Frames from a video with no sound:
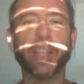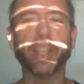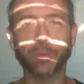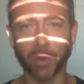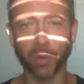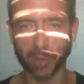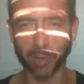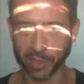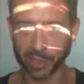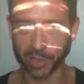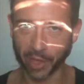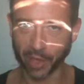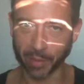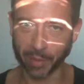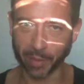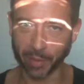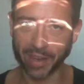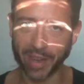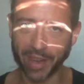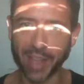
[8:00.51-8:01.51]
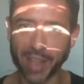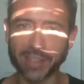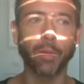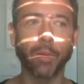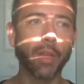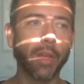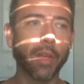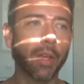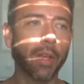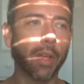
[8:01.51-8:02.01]
what I'm going to talk about
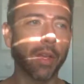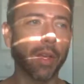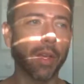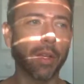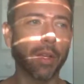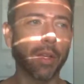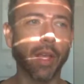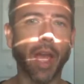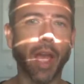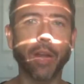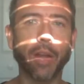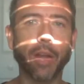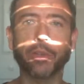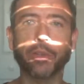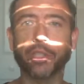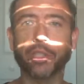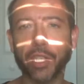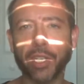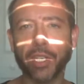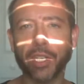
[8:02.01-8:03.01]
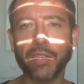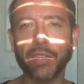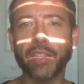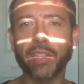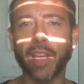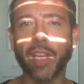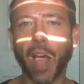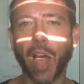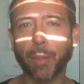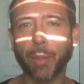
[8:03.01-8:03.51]
next, how to achieve
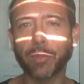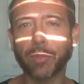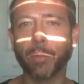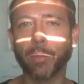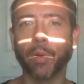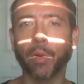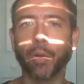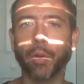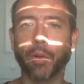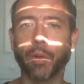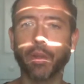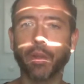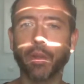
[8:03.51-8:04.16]
the optimal